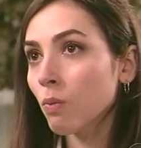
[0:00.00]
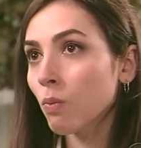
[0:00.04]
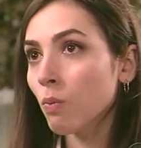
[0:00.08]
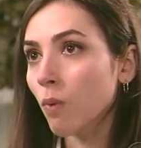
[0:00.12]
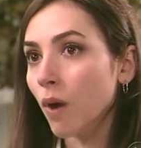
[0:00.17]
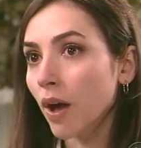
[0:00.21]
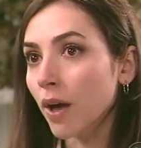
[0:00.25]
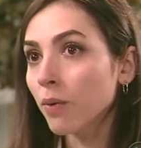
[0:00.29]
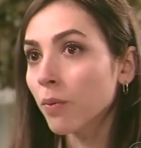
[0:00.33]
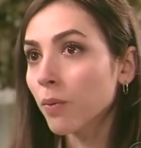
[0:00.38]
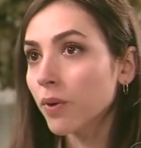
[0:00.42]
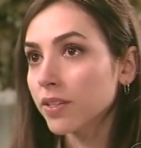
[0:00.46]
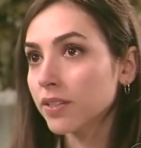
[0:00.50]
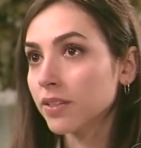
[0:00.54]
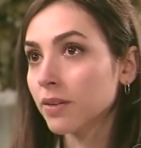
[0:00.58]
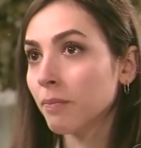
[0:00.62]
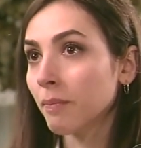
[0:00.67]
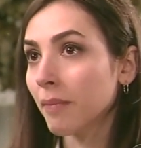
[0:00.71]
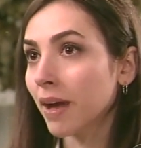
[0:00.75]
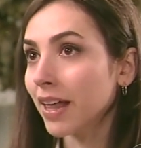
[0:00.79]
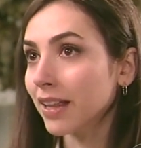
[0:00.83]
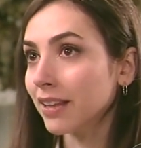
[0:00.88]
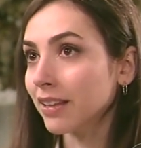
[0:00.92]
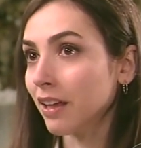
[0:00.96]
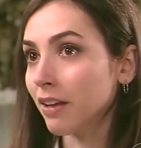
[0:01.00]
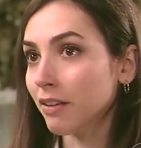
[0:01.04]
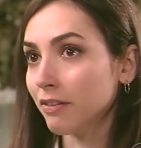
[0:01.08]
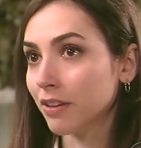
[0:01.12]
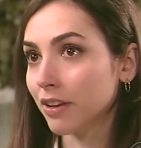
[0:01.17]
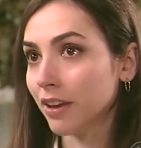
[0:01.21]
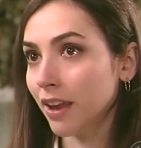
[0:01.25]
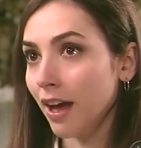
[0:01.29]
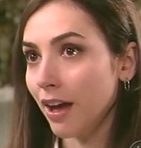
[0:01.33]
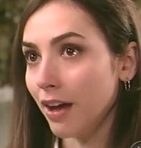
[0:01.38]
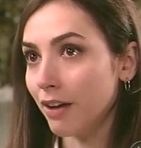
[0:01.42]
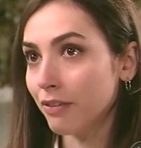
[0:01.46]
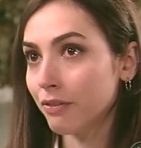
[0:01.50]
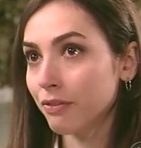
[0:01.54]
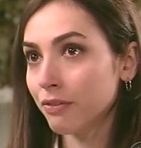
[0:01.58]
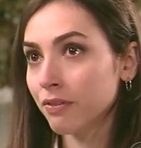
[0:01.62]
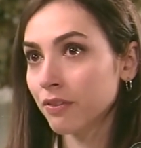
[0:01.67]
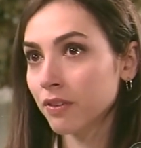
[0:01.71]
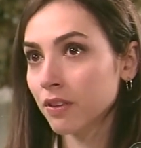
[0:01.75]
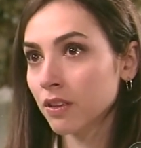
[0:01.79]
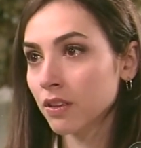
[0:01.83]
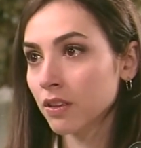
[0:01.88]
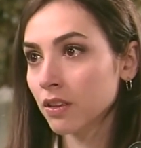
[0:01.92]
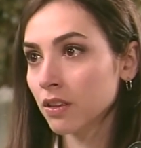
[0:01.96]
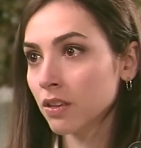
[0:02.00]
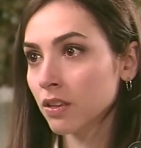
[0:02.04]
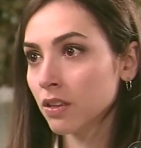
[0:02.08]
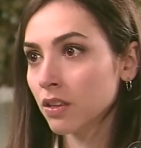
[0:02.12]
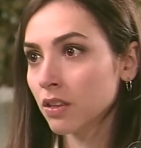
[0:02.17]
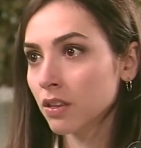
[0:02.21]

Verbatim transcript: Why wasn't my love enough?